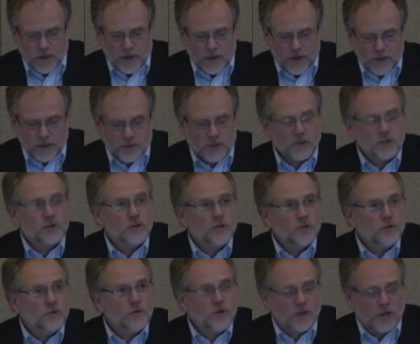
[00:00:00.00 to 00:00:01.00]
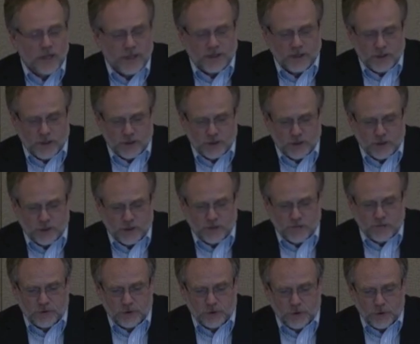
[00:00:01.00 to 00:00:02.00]
It is a student-led
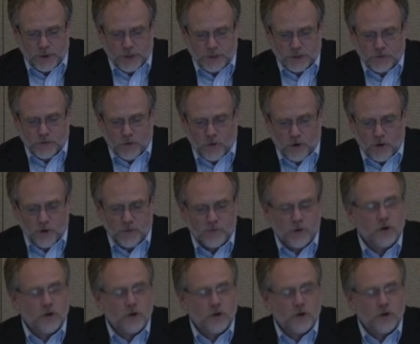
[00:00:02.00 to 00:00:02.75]
initiative to transform